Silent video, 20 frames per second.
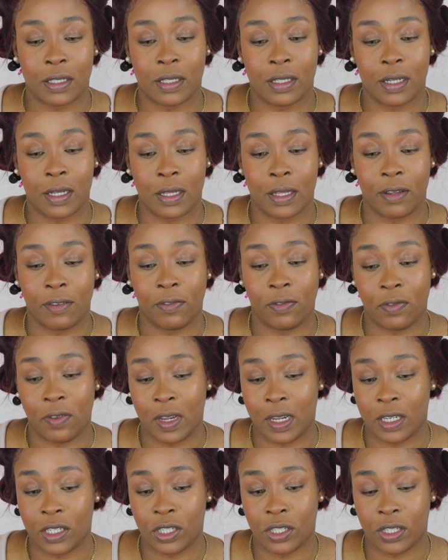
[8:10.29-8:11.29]
to the
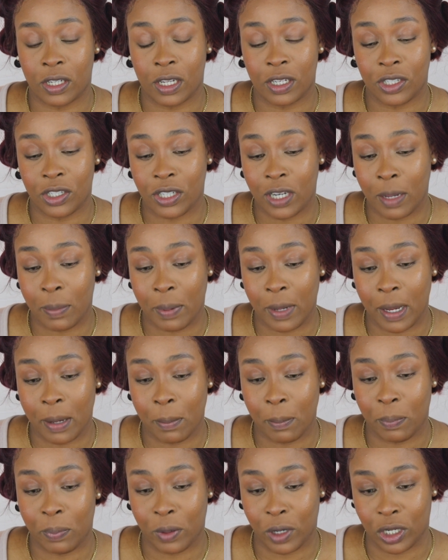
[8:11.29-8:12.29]
face shaping
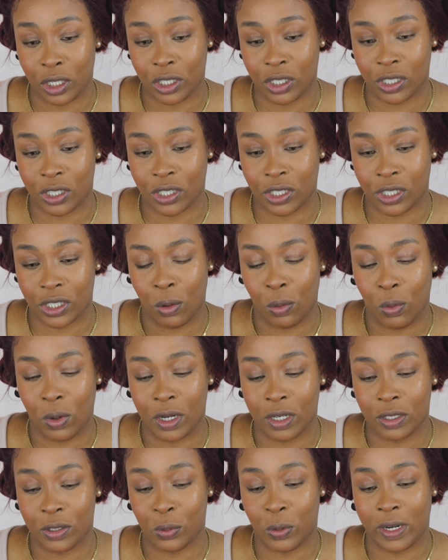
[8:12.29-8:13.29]
brush,
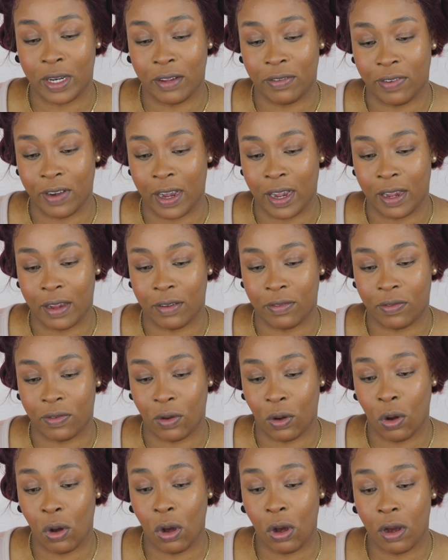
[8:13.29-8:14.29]
125,
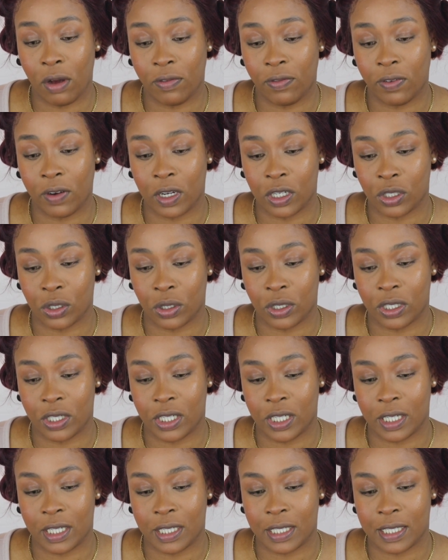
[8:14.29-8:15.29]
or flush on
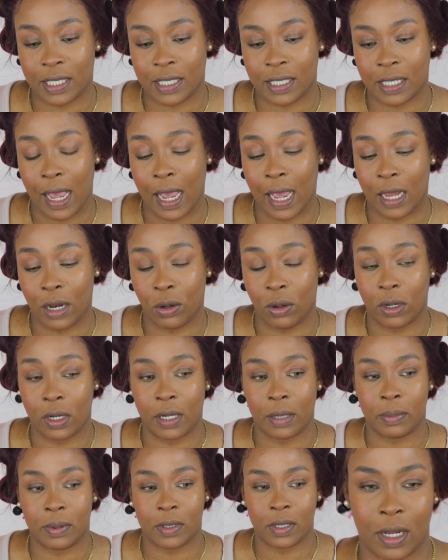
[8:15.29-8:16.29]
cheeks and on
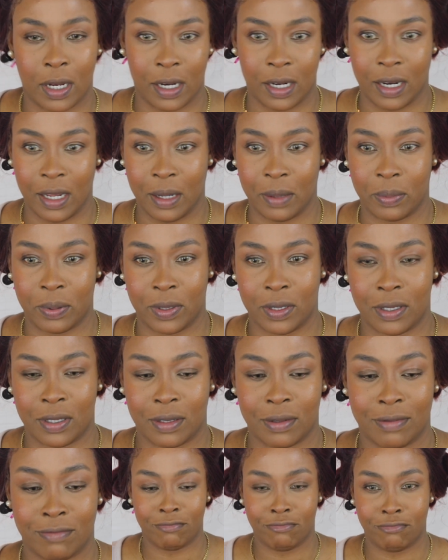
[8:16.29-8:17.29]
lips. On lips.
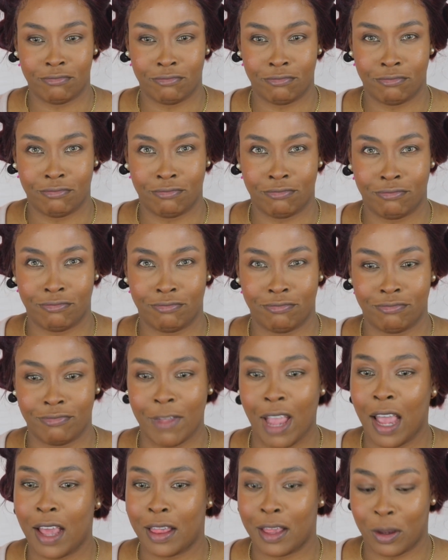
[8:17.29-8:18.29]

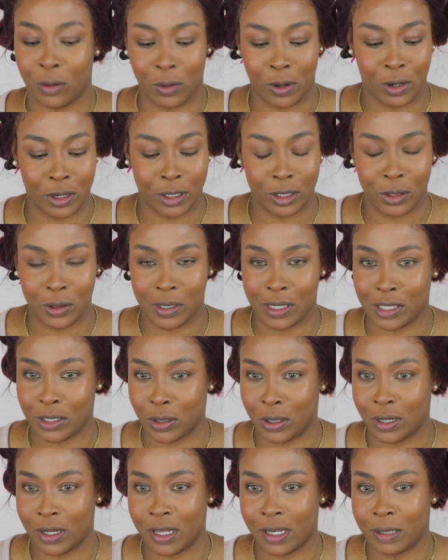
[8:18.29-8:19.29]
I think we're gonna do this
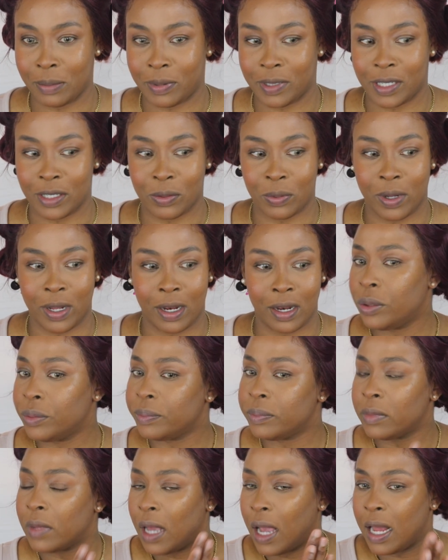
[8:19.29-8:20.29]
on the lips as well. Oh,
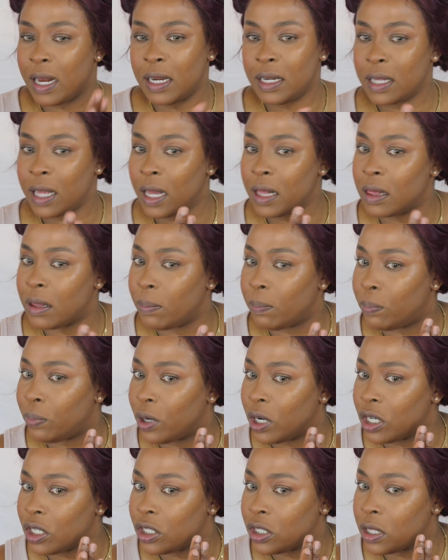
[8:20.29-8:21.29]
I didn't get the
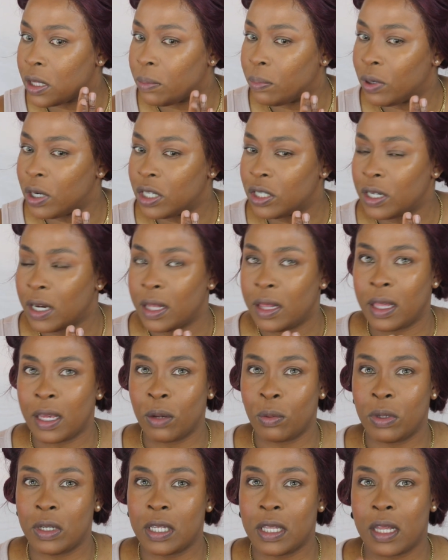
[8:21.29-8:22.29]
brush. The brush I
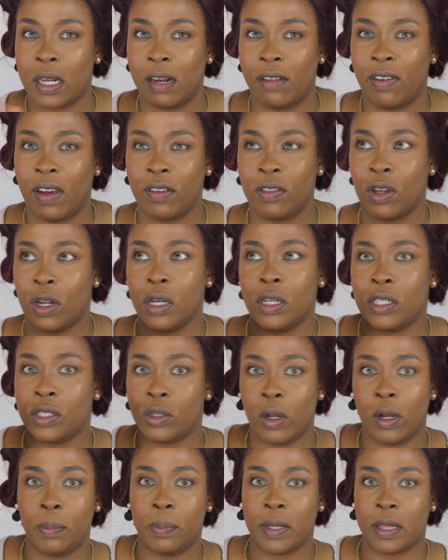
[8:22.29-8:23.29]
think was $35.
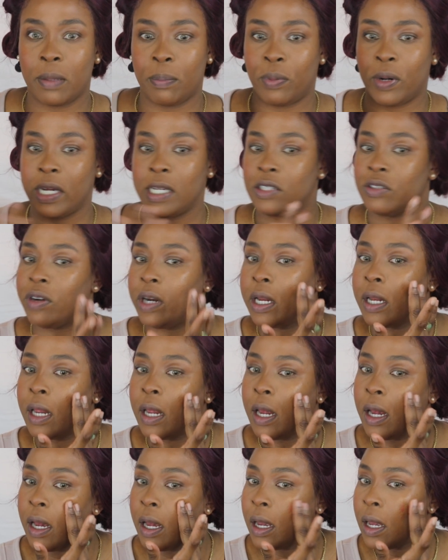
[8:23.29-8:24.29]
I'll put the price right
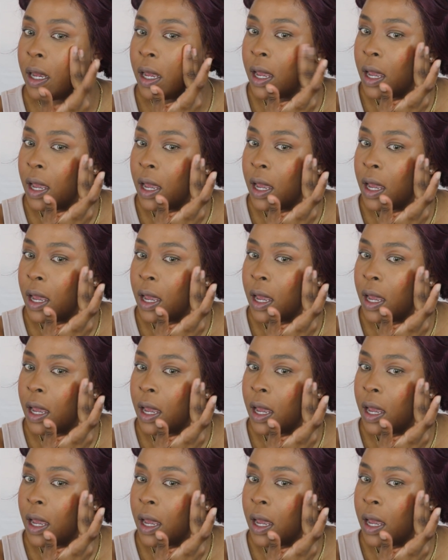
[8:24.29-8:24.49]
here.